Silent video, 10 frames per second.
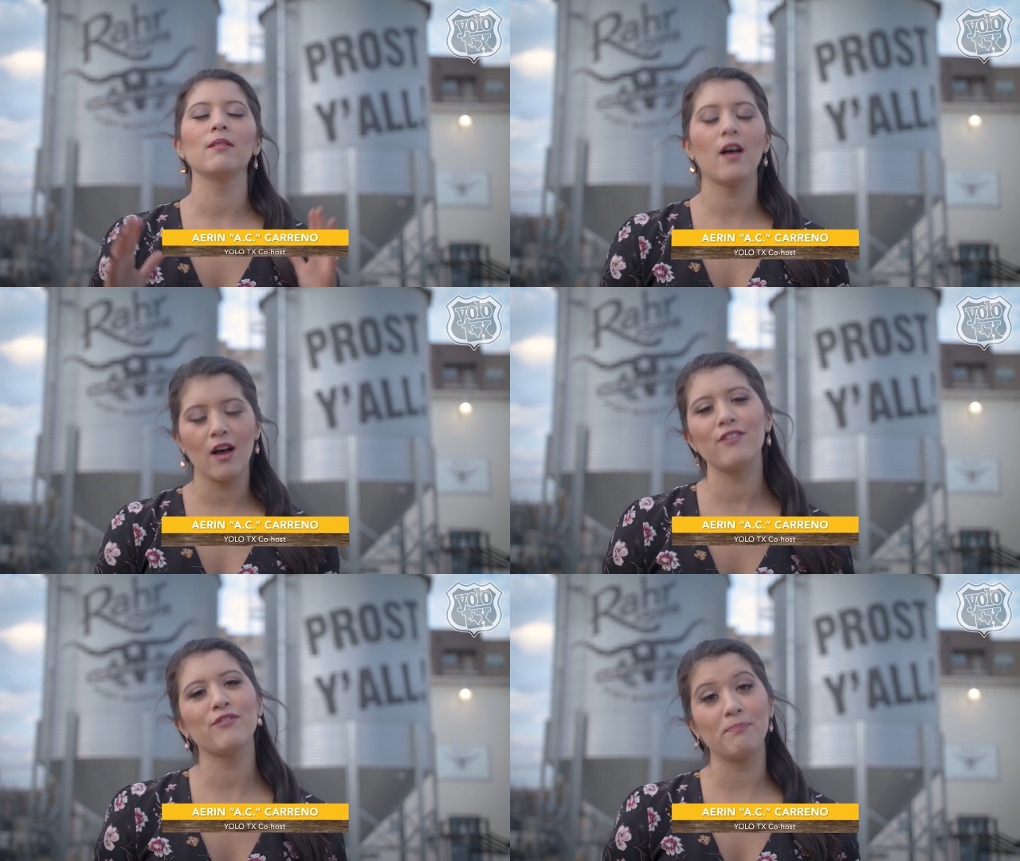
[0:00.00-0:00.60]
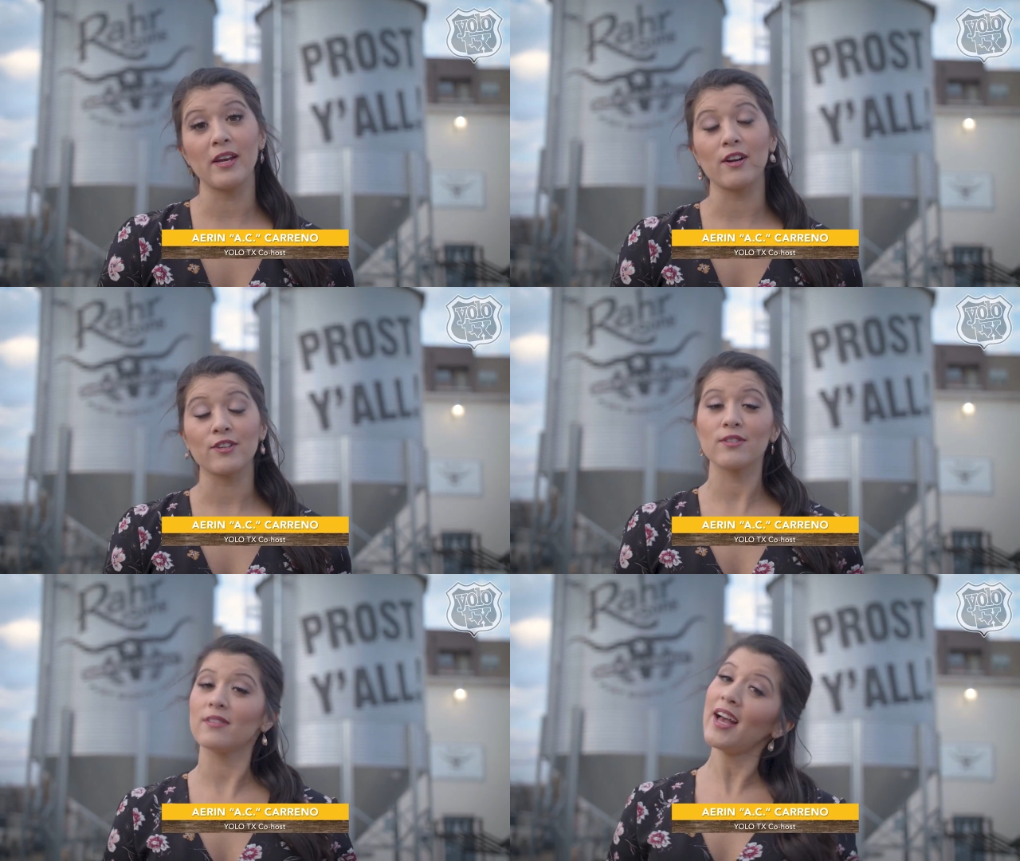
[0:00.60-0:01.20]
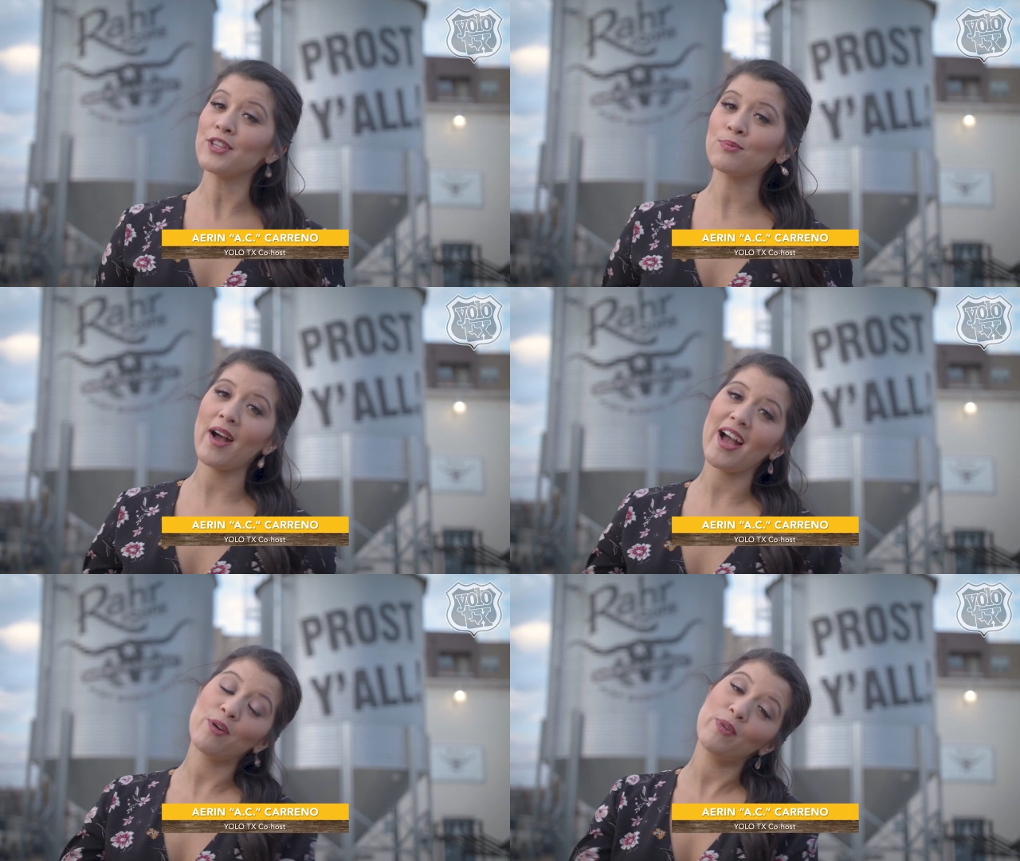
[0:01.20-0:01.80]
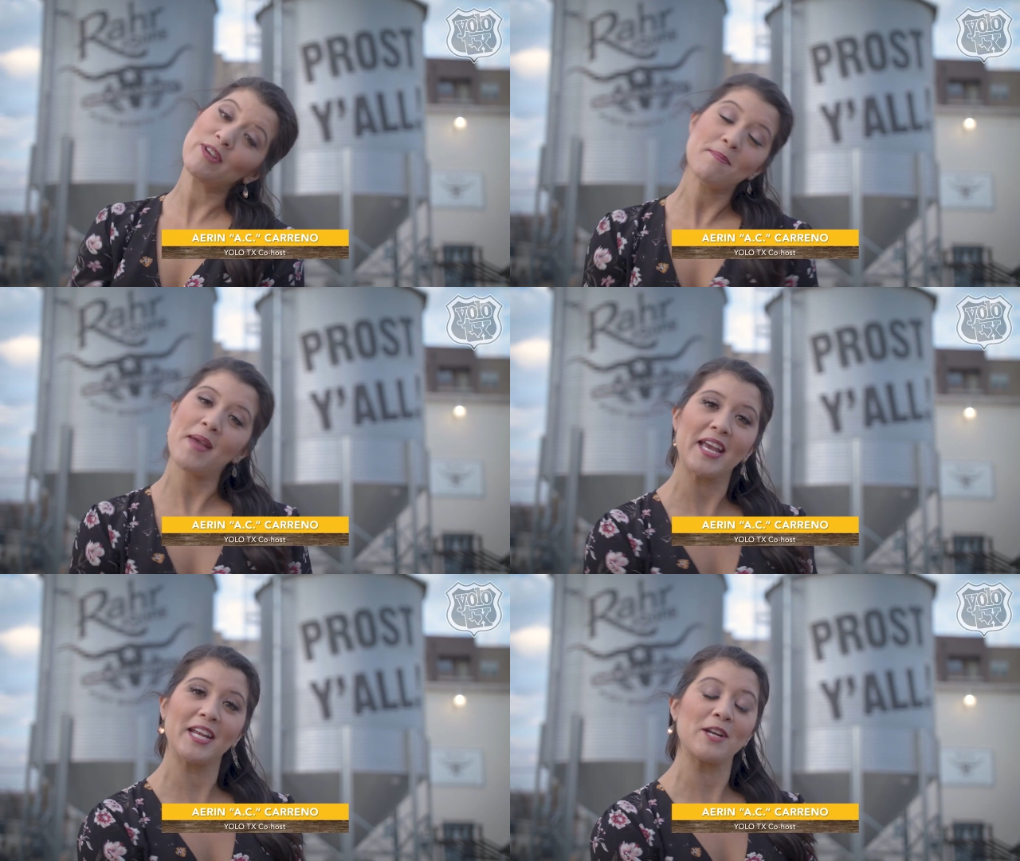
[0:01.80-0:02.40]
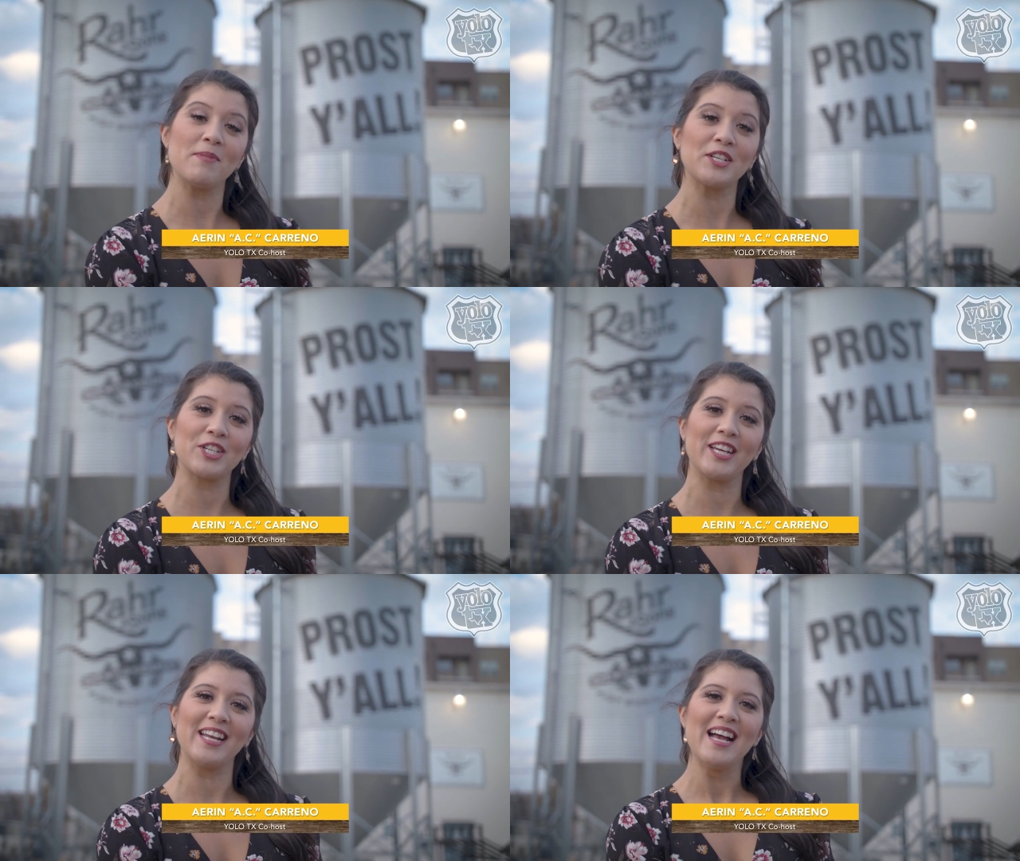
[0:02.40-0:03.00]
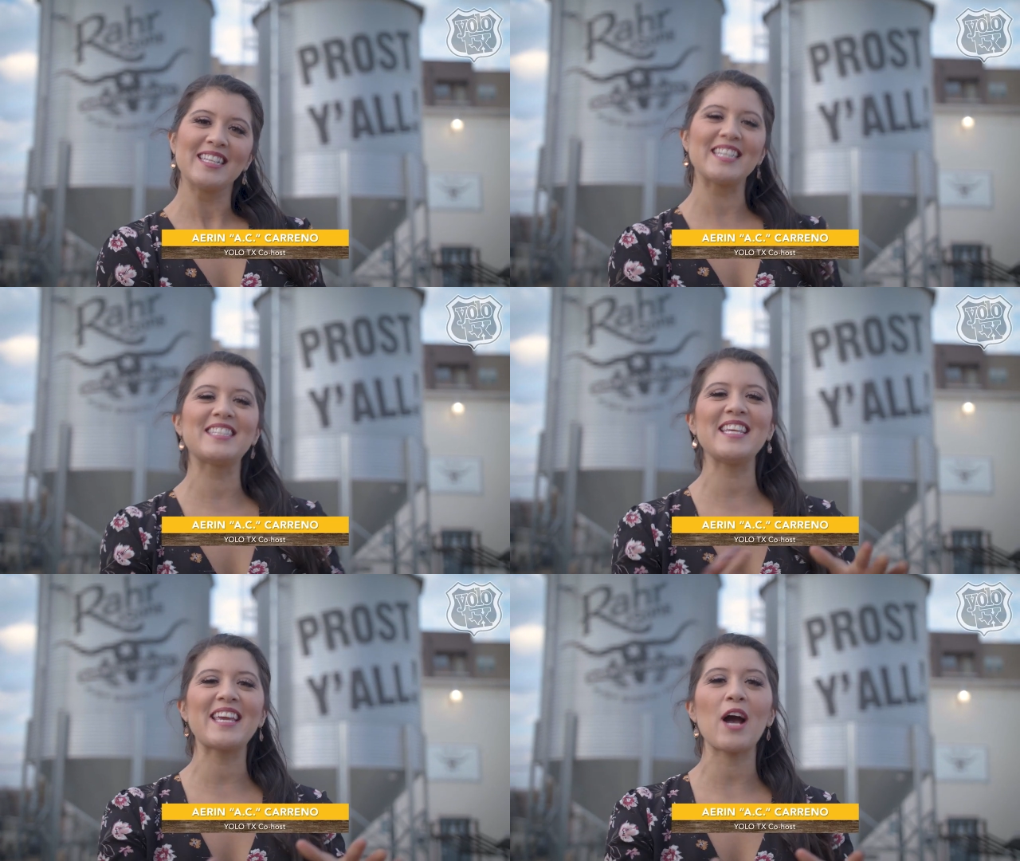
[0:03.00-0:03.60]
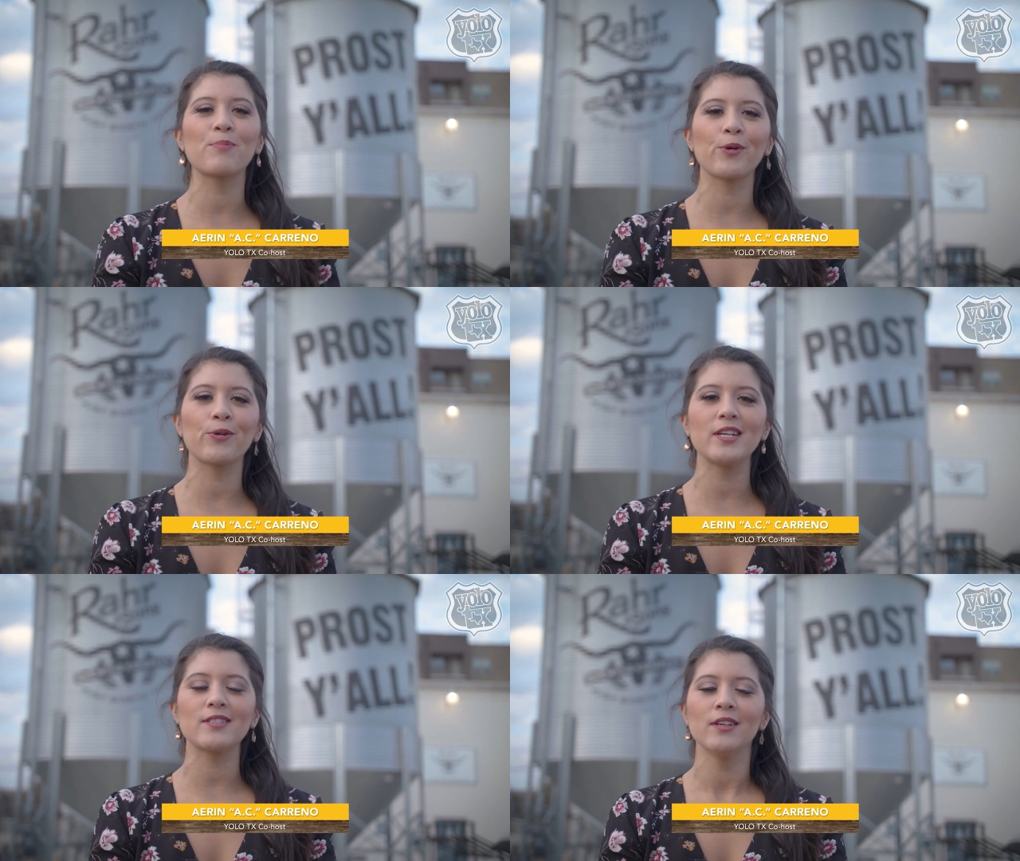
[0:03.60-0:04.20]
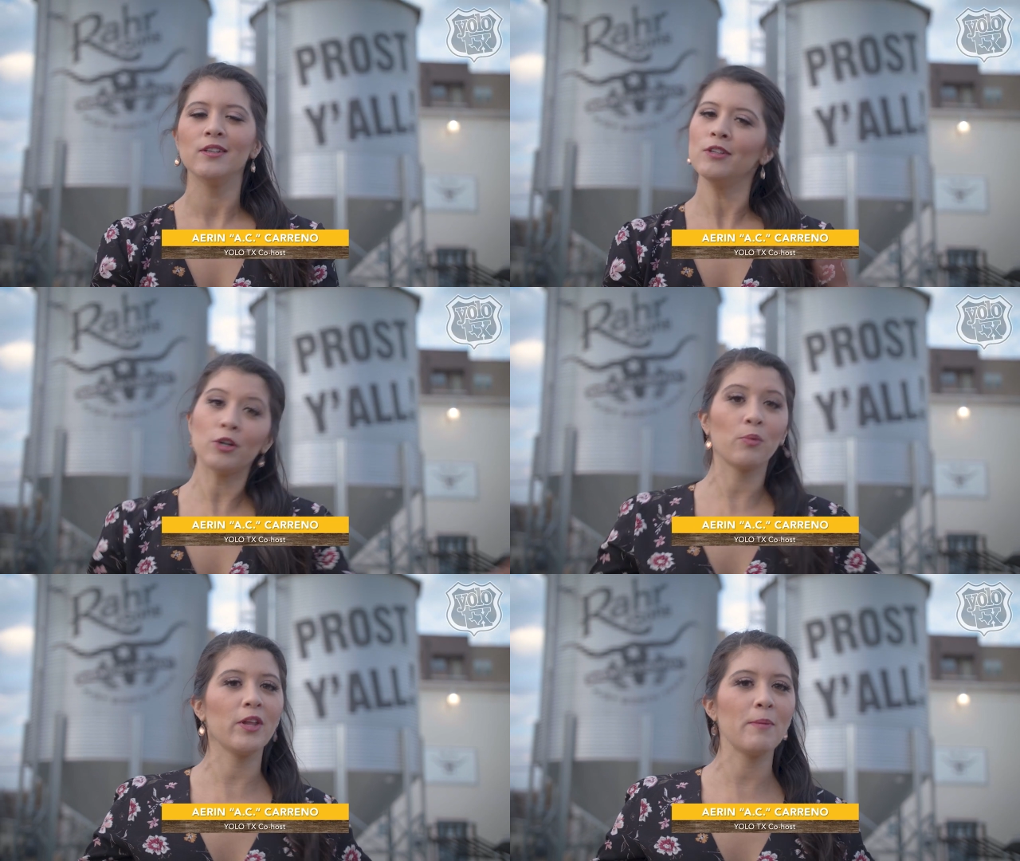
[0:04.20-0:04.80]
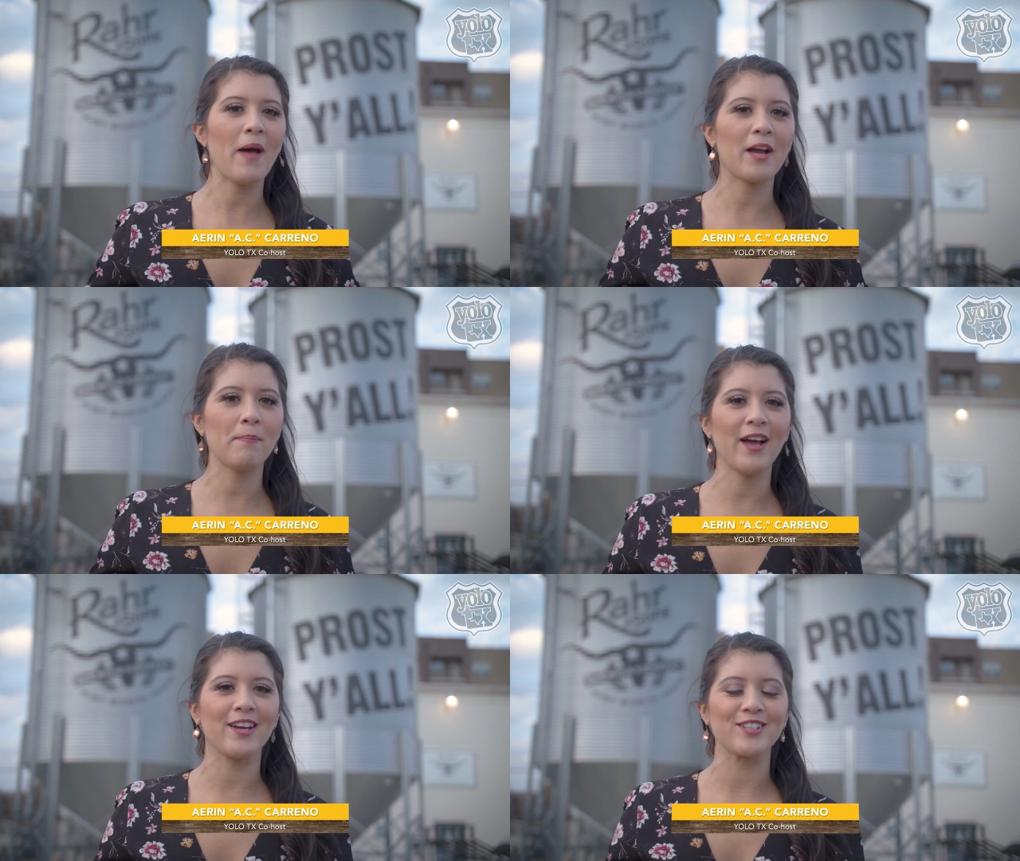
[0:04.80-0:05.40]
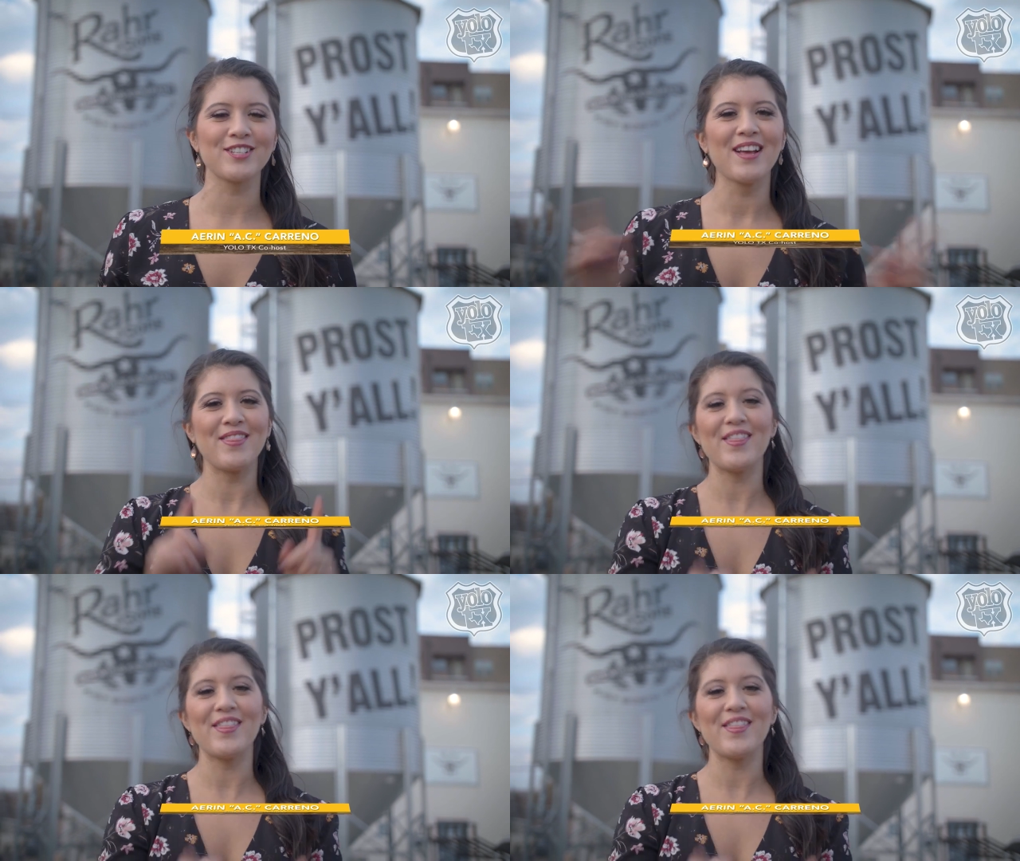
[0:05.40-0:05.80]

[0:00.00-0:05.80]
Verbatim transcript: love beer, so that's why we've been making it a mission to seek out breweries who can really pack a punch.